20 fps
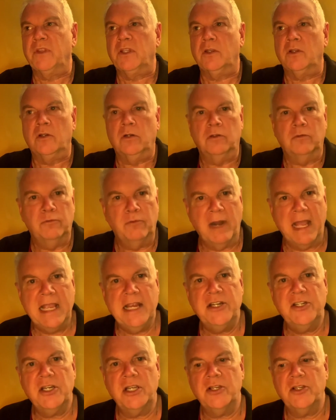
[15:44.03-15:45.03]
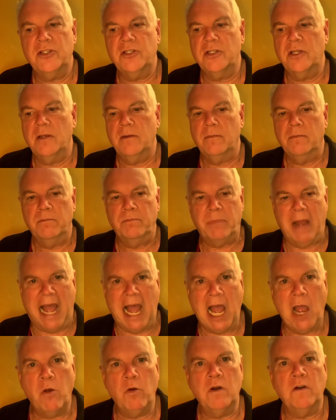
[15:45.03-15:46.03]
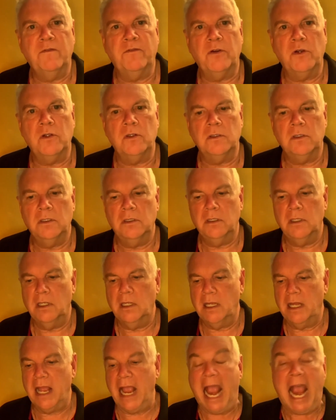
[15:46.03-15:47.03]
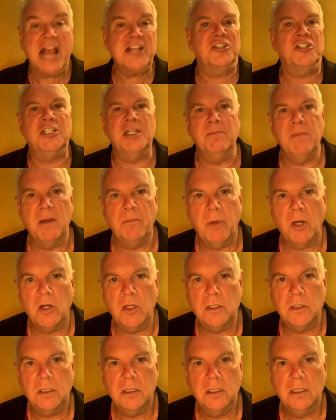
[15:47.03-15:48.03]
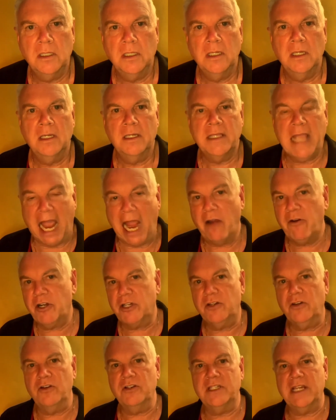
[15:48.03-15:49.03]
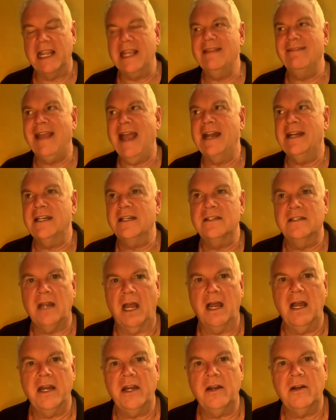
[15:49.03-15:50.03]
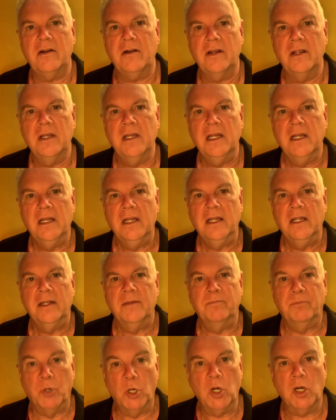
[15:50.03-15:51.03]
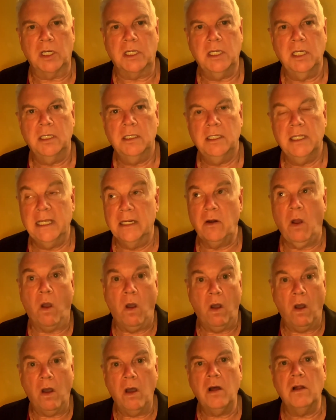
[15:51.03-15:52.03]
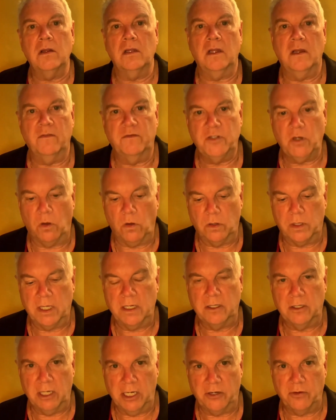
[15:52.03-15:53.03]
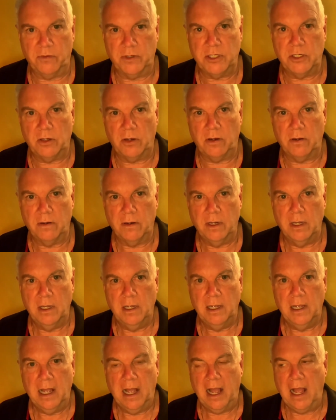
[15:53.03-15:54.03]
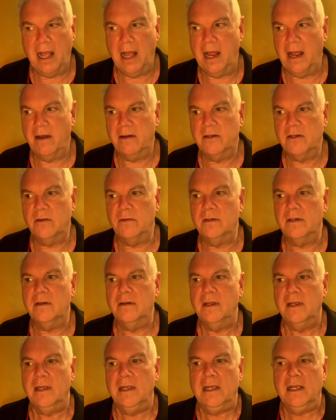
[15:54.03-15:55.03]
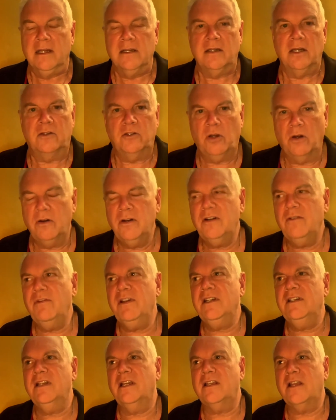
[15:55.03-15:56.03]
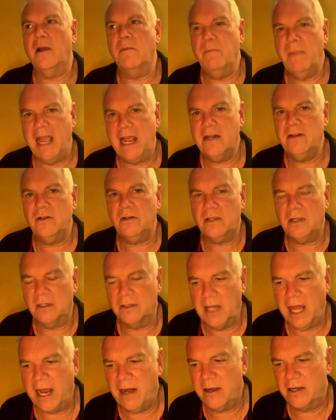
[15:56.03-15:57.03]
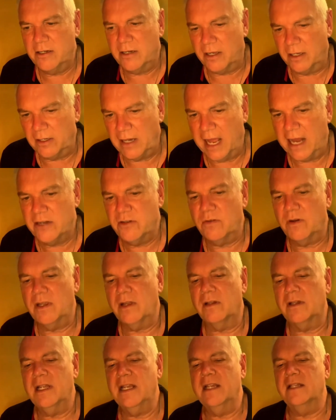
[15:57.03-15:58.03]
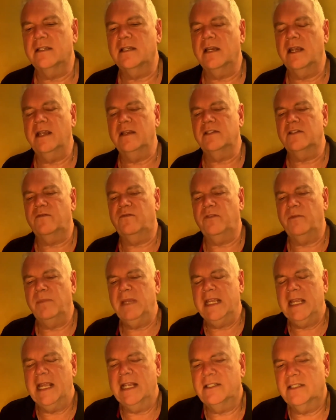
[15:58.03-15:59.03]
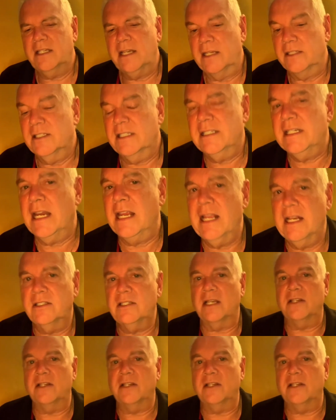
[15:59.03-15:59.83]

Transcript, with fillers: courageous, powerful, estimable characters in that entire book, in all of Tolkien literature. To turn her into Commander Galadriel is for me, it's a